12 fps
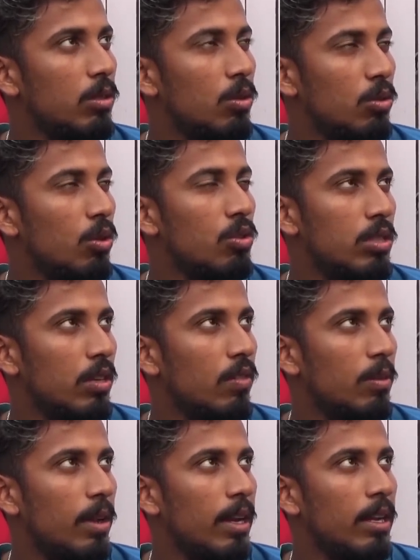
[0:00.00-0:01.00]
Those things we
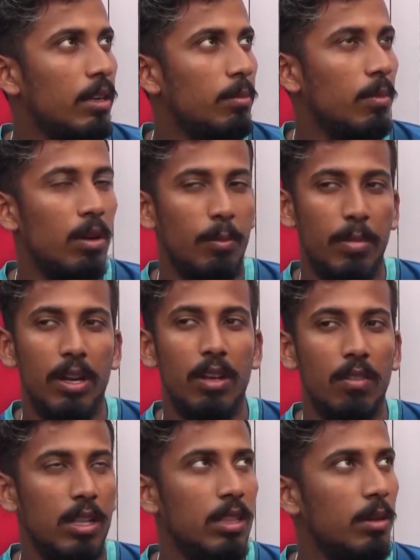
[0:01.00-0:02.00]
are planning pretty
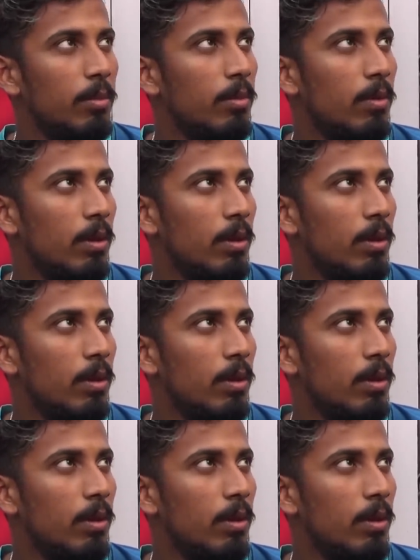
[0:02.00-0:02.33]
well in the